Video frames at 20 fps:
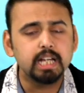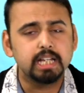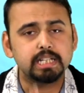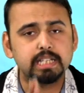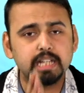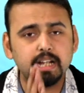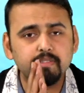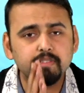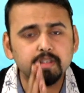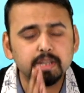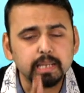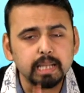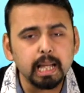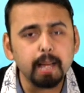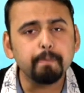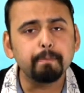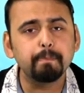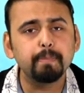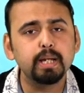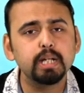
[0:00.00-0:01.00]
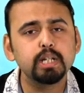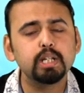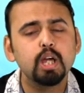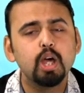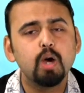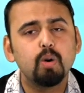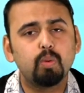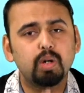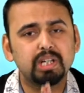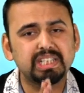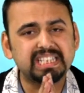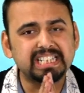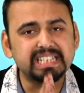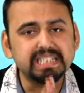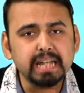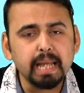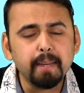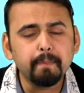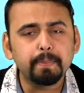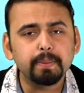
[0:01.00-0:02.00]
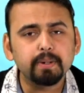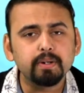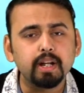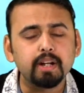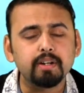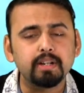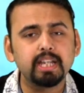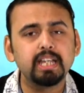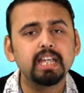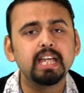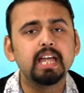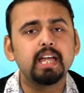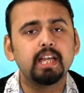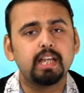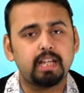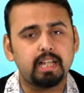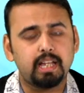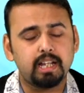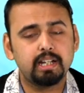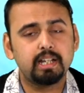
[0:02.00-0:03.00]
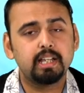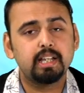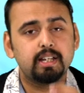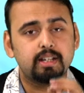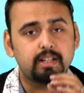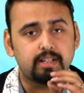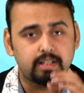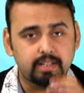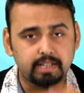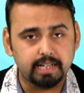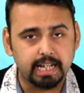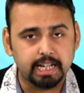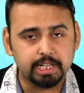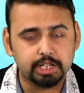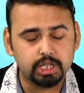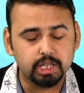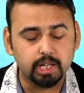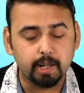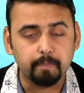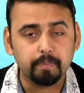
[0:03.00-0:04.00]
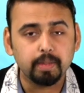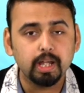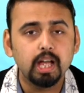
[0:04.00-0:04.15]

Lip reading: development was temporary in nature.